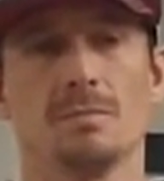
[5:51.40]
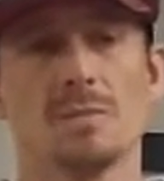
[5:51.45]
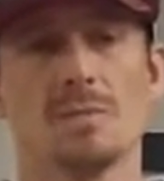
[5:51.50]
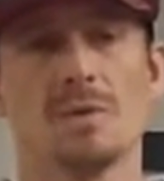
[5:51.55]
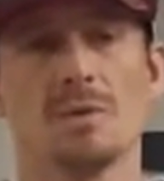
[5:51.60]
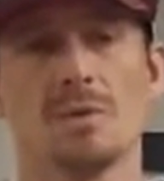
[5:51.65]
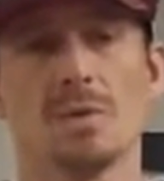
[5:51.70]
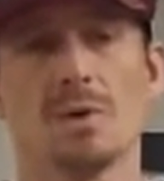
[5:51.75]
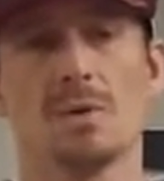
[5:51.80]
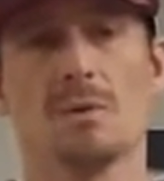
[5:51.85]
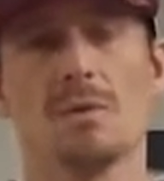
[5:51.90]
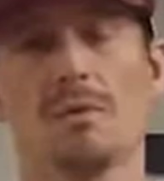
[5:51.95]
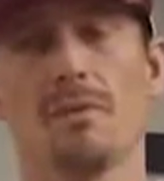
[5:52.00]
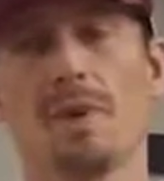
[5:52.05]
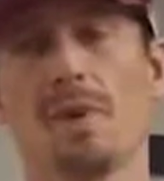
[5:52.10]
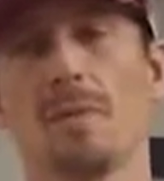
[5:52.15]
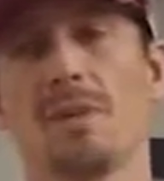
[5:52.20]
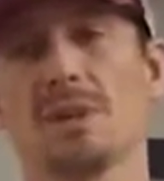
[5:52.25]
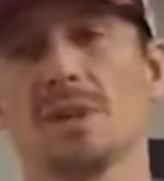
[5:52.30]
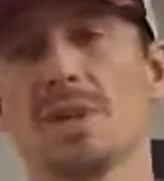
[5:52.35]
So
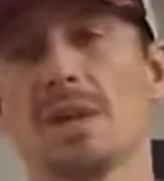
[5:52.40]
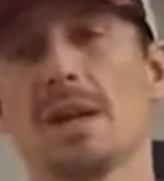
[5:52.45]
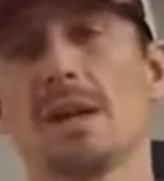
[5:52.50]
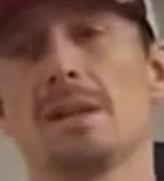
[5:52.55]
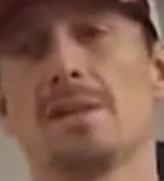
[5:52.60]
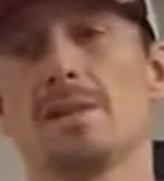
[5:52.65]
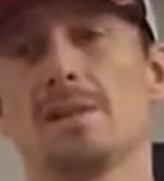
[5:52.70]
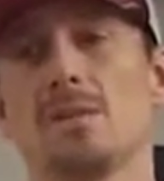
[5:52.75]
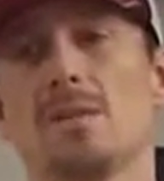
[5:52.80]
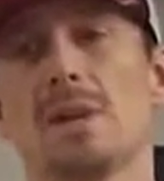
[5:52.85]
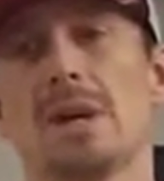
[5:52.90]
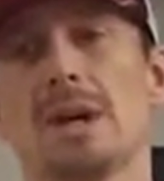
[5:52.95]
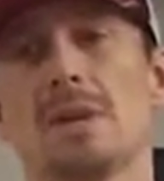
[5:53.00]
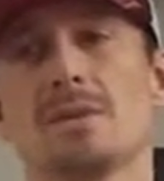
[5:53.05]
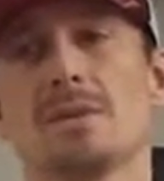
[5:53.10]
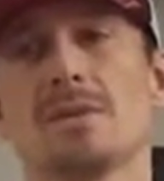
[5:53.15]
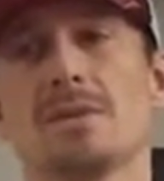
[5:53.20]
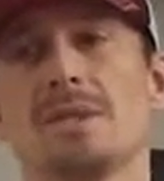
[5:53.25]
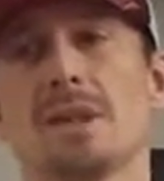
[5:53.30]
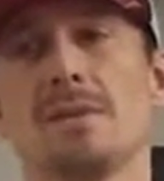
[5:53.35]
November 10th,
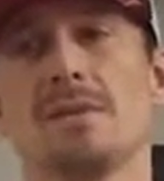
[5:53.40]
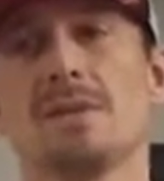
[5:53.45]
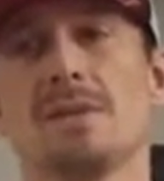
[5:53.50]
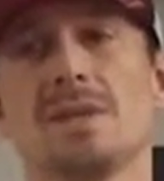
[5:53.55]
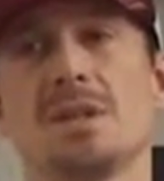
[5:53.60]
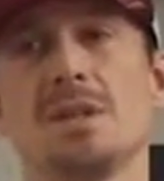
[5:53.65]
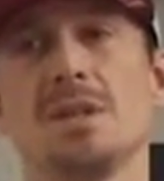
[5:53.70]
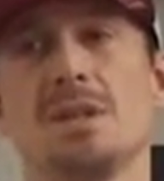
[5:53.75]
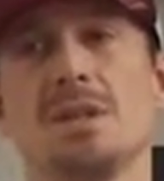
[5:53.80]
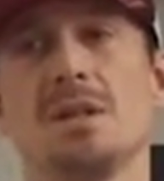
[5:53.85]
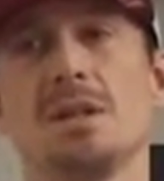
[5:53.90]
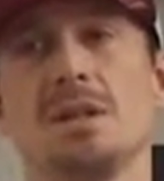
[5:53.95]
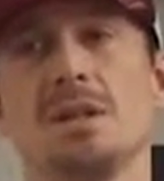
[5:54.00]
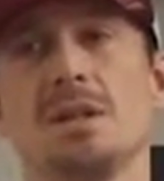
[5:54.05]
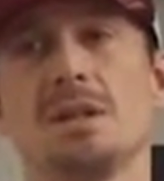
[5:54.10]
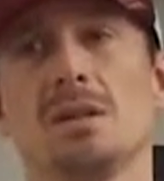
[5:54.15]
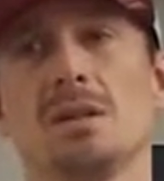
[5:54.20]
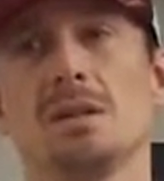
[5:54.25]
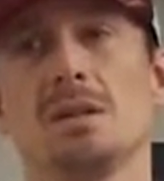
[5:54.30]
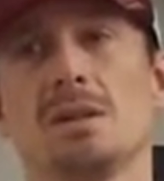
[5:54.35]

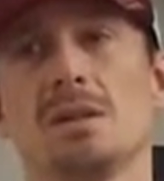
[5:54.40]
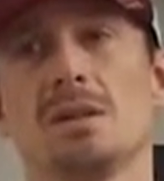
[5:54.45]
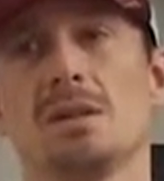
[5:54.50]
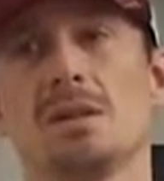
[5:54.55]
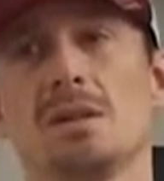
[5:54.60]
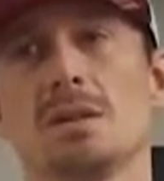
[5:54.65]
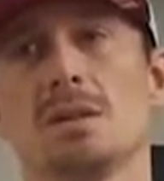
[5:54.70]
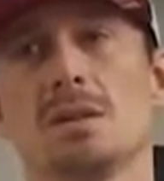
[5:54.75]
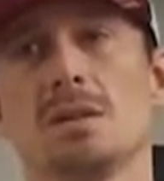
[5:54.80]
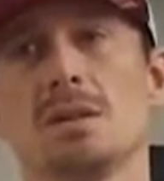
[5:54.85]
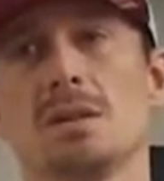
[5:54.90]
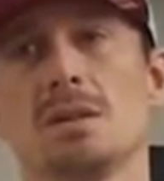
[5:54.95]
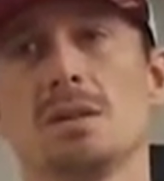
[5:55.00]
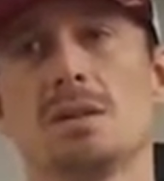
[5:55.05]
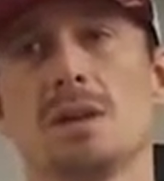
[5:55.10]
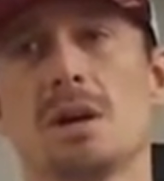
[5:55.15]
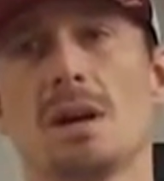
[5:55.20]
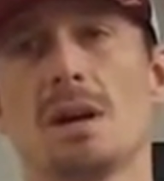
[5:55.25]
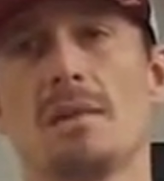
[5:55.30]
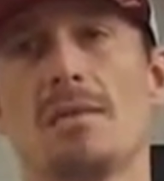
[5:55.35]
2017,
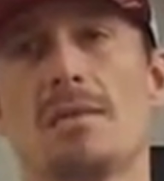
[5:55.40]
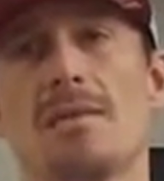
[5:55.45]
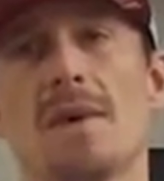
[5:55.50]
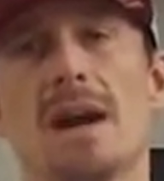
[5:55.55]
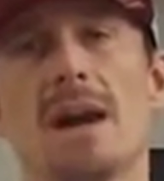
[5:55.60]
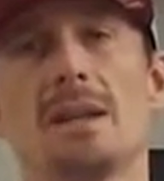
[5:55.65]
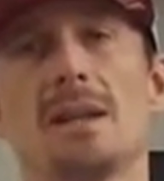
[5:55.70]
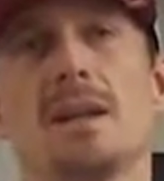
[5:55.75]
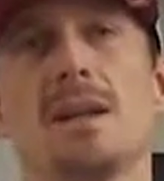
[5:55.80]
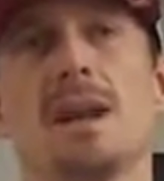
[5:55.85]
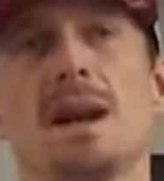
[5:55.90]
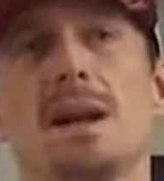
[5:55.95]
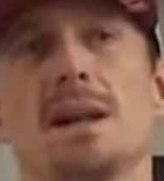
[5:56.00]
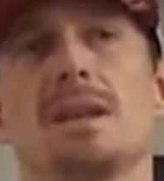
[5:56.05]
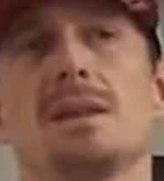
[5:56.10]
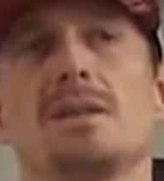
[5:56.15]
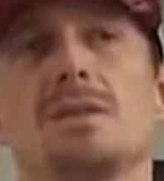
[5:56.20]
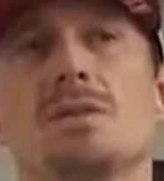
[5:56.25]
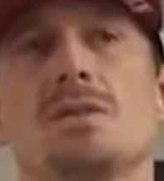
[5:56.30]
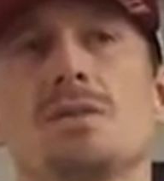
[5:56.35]
I finally got
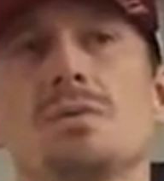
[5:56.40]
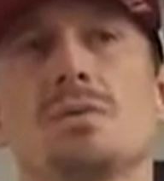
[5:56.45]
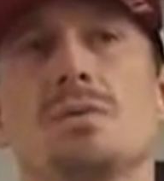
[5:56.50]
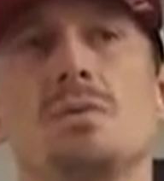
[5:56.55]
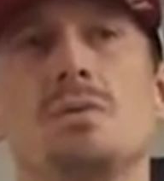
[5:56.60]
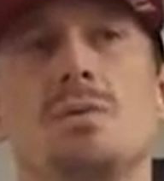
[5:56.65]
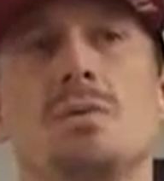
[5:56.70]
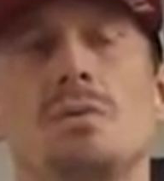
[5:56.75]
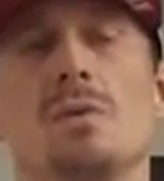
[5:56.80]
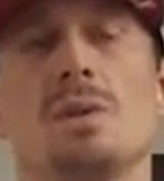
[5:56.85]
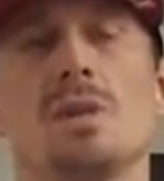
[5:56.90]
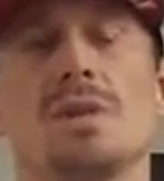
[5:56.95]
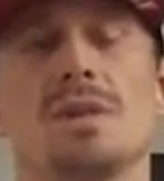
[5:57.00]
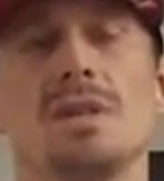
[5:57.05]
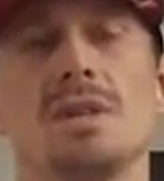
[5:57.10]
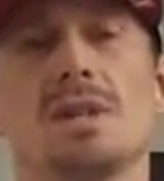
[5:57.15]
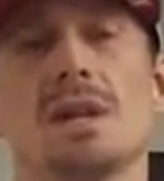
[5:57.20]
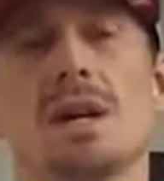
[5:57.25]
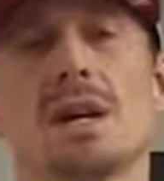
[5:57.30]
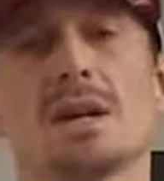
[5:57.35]
into a
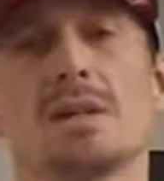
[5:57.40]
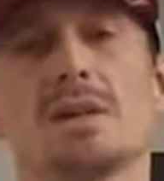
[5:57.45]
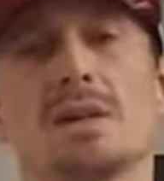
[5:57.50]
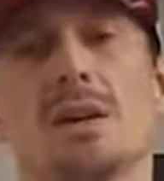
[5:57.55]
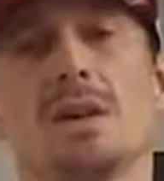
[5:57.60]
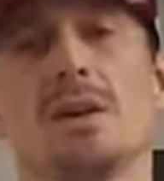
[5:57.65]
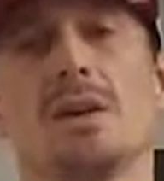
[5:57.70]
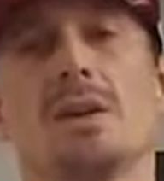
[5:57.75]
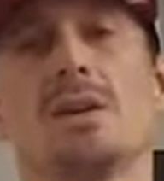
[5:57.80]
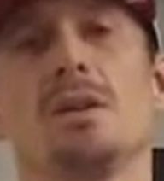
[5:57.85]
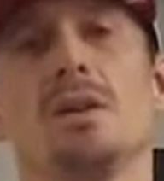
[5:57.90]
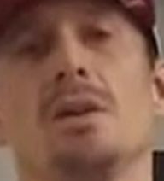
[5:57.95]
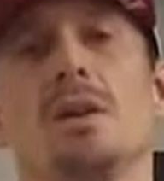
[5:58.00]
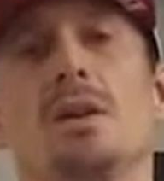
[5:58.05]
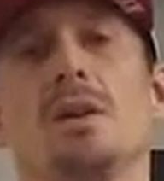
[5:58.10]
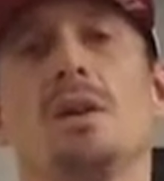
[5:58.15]
detox center,